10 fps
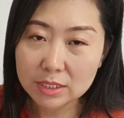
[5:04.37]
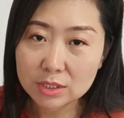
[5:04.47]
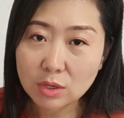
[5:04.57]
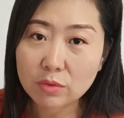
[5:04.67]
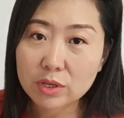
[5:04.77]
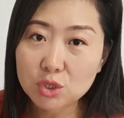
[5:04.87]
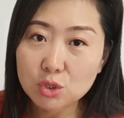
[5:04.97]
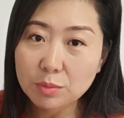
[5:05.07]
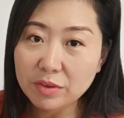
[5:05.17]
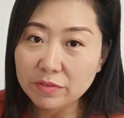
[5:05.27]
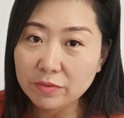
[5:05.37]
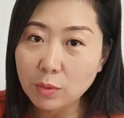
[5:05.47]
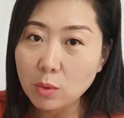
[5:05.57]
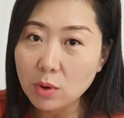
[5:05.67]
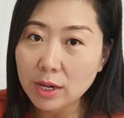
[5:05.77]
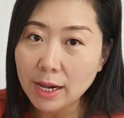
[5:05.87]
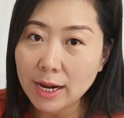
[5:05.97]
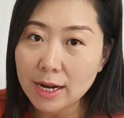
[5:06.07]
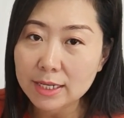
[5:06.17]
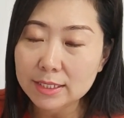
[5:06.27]
so there should be 4
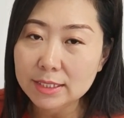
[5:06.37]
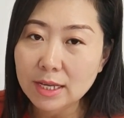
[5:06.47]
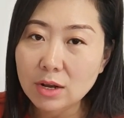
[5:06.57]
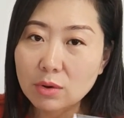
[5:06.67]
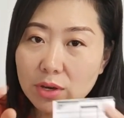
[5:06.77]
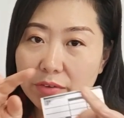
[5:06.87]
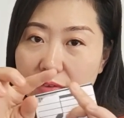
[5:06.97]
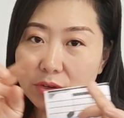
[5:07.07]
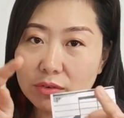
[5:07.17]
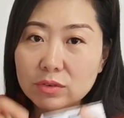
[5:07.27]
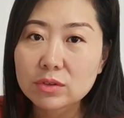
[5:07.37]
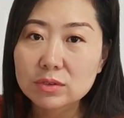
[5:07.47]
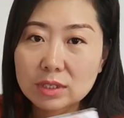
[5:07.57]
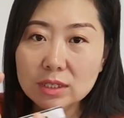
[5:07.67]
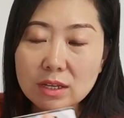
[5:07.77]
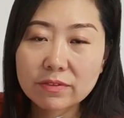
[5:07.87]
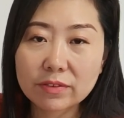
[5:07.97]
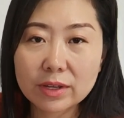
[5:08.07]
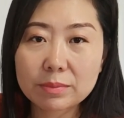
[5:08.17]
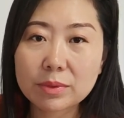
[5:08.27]
cars, or if you using the
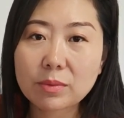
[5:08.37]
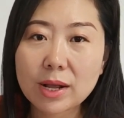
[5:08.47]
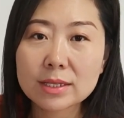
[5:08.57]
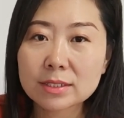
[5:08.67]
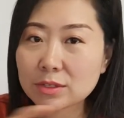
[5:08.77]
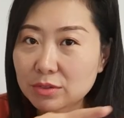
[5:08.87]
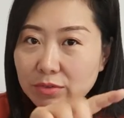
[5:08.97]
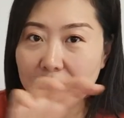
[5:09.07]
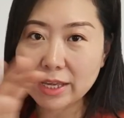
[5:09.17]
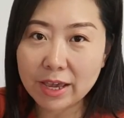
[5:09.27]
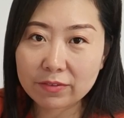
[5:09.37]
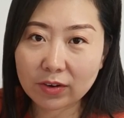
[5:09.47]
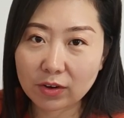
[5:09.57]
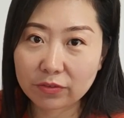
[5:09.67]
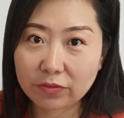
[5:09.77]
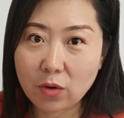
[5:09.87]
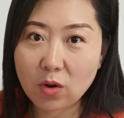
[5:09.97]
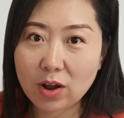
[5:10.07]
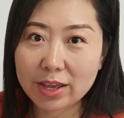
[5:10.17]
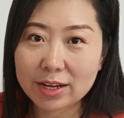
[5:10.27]
flip ones, you already have a
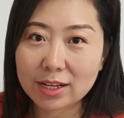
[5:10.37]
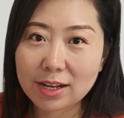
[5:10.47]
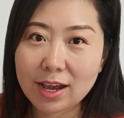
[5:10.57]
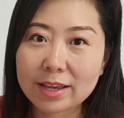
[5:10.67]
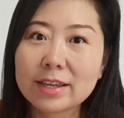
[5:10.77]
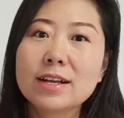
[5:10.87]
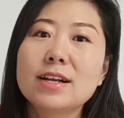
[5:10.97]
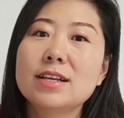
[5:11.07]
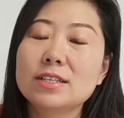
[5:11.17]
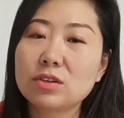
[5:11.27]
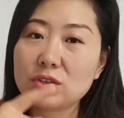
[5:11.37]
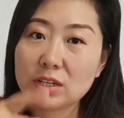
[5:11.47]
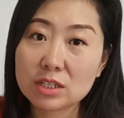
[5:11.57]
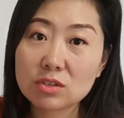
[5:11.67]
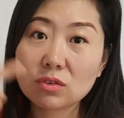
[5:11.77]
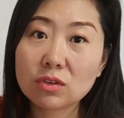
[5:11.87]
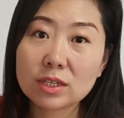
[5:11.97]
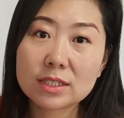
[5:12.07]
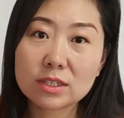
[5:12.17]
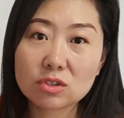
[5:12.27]
4 in a line, so you need to
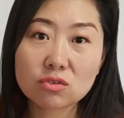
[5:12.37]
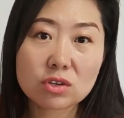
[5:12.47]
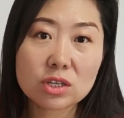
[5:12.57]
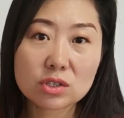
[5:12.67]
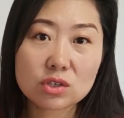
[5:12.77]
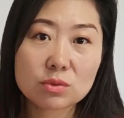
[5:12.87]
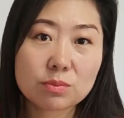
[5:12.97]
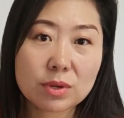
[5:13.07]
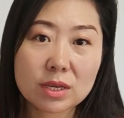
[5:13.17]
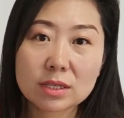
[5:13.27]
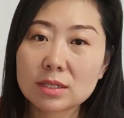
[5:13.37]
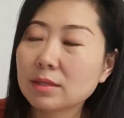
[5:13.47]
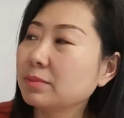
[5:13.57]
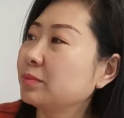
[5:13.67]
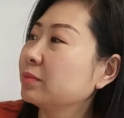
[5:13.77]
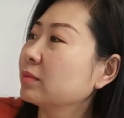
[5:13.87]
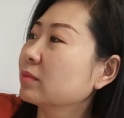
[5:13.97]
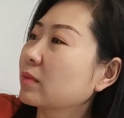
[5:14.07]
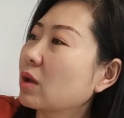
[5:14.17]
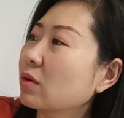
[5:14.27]
listen to each beat.
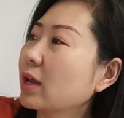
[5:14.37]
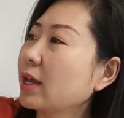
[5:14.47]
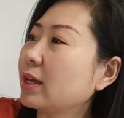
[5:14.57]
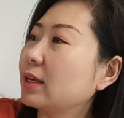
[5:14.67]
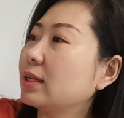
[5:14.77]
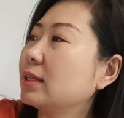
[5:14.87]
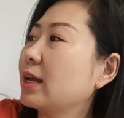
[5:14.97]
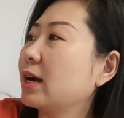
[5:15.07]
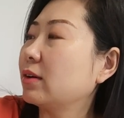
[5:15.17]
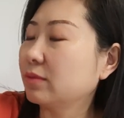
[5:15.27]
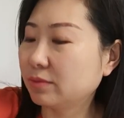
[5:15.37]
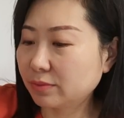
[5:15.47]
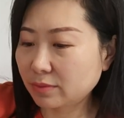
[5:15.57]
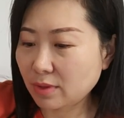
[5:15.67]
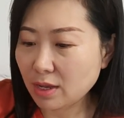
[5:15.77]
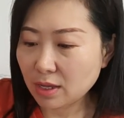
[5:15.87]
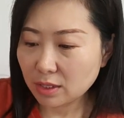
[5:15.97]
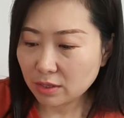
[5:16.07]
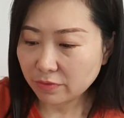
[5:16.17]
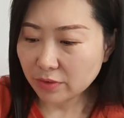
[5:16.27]
Okay, now
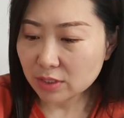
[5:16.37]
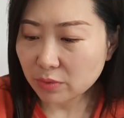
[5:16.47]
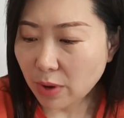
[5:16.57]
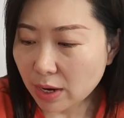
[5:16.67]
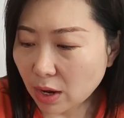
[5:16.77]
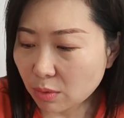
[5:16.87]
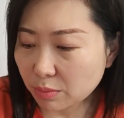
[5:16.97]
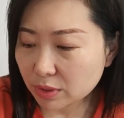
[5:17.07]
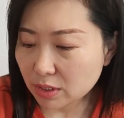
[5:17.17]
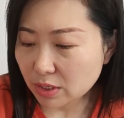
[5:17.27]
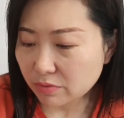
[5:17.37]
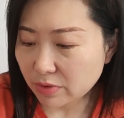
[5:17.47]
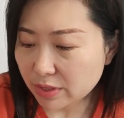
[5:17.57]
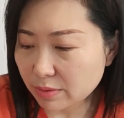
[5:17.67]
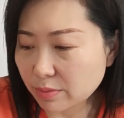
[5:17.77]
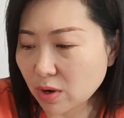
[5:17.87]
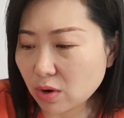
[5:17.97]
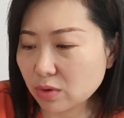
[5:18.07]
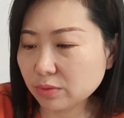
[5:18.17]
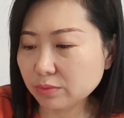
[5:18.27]
the first one, I'll put a rhythm
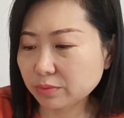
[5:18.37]
on.